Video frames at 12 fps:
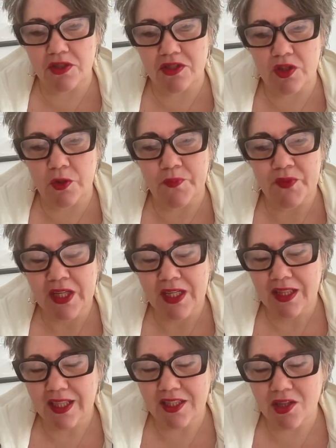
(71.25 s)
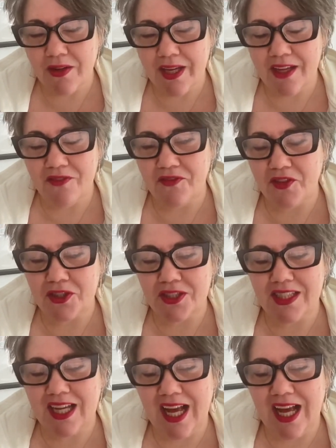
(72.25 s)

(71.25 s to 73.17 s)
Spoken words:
So let's go ahead first.